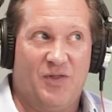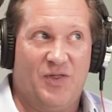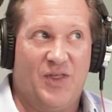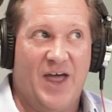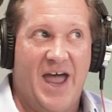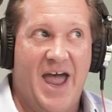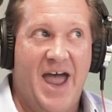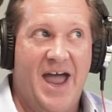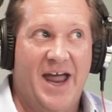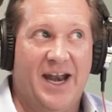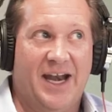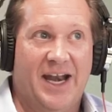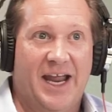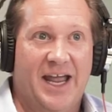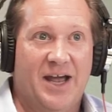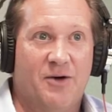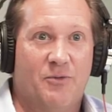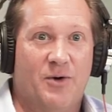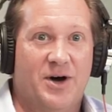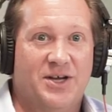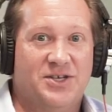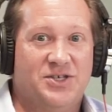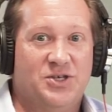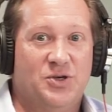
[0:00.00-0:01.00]
then it
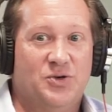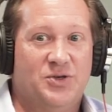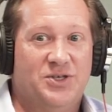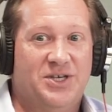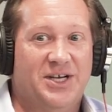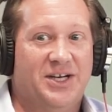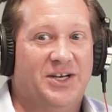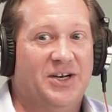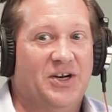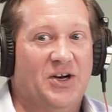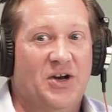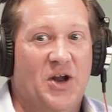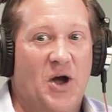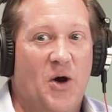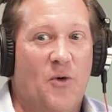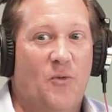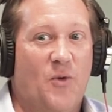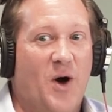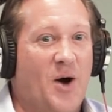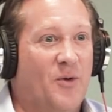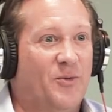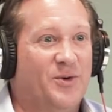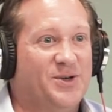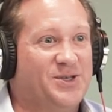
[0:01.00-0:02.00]
was you didn't know
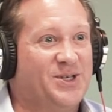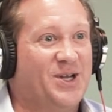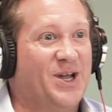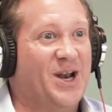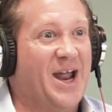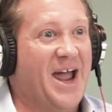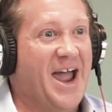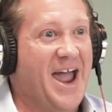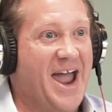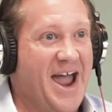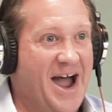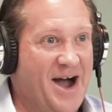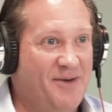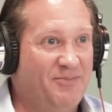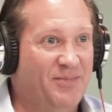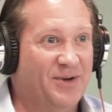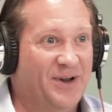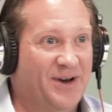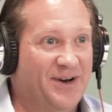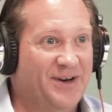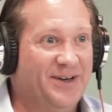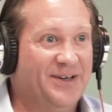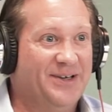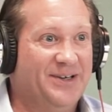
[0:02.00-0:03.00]
what was going to
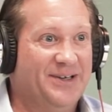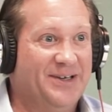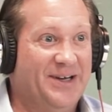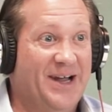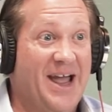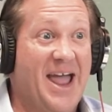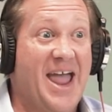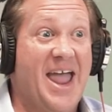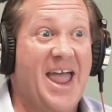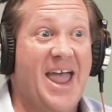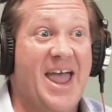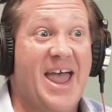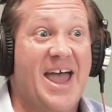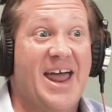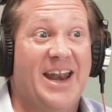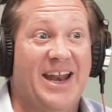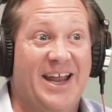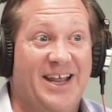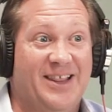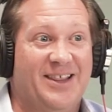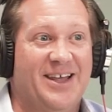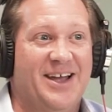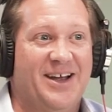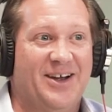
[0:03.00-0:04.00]
happen. Right.
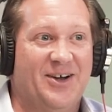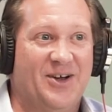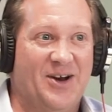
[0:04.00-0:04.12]
Anything